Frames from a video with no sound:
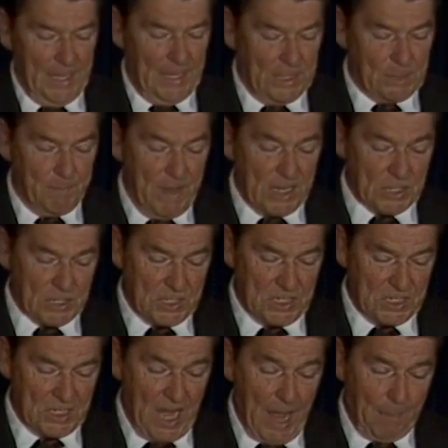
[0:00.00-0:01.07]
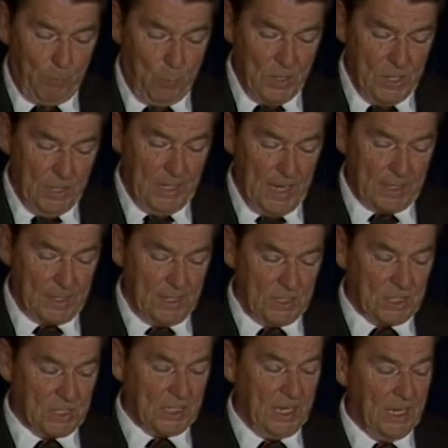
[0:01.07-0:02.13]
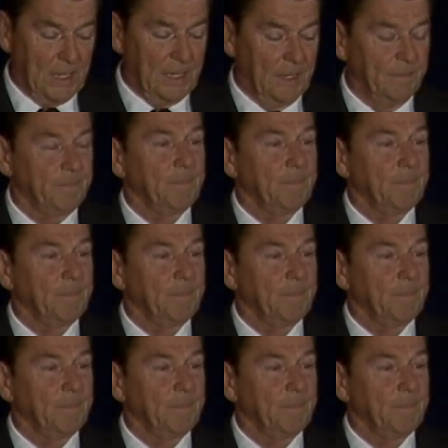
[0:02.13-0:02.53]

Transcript: it's best to stop when you get to the skin.